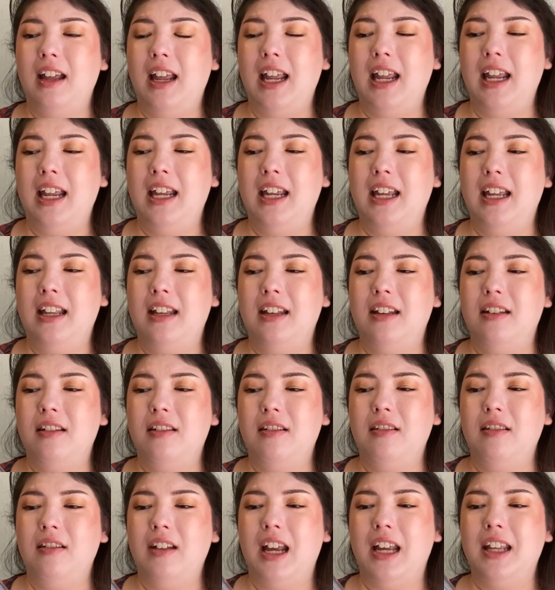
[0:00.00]
And
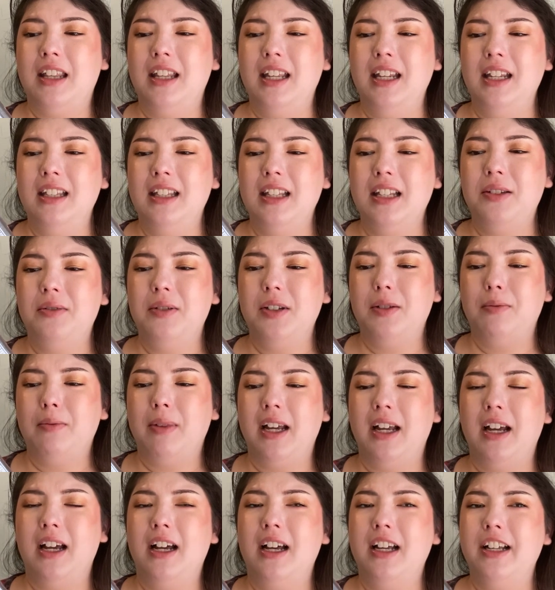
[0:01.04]
I think this was my
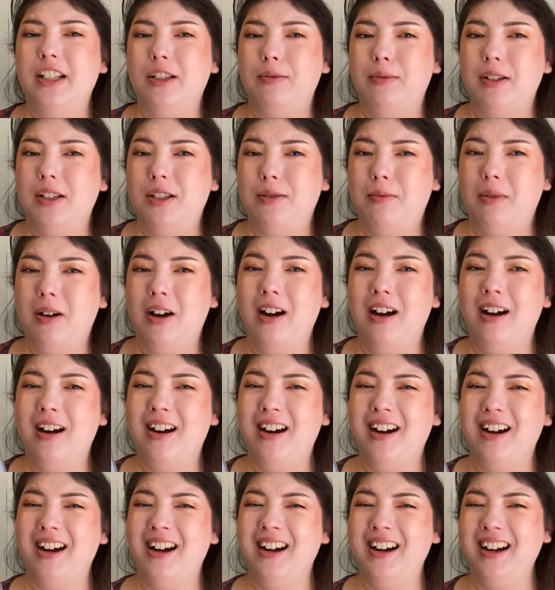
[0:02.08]
husband's bar,
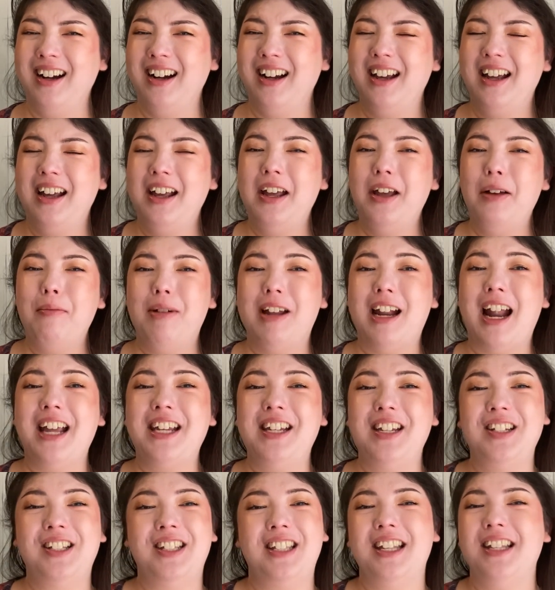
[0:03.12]
But I
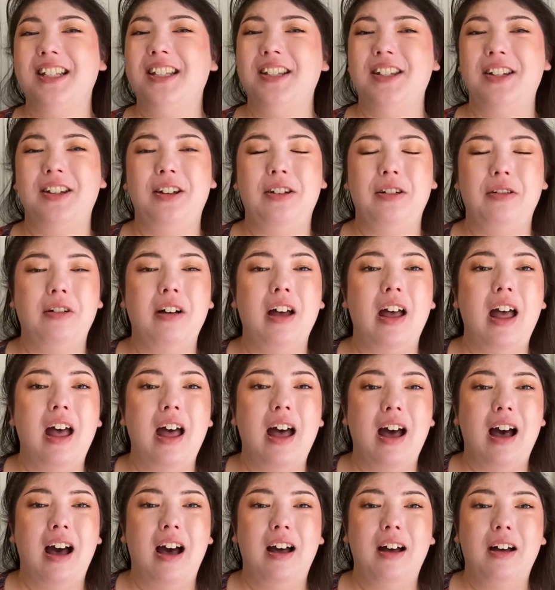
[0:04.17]
use this too.
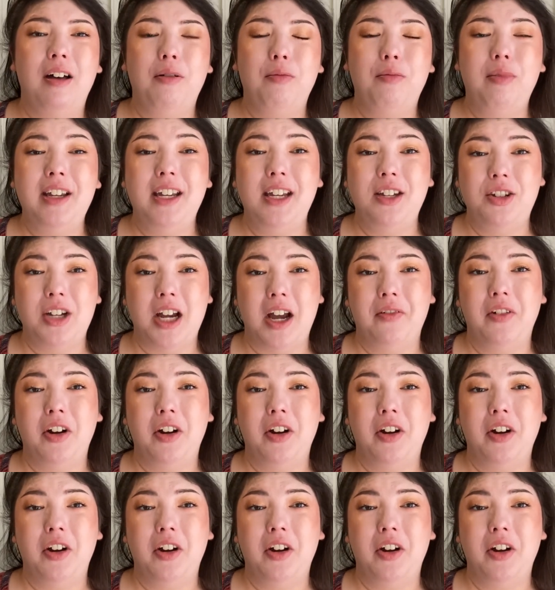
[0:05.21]
We each have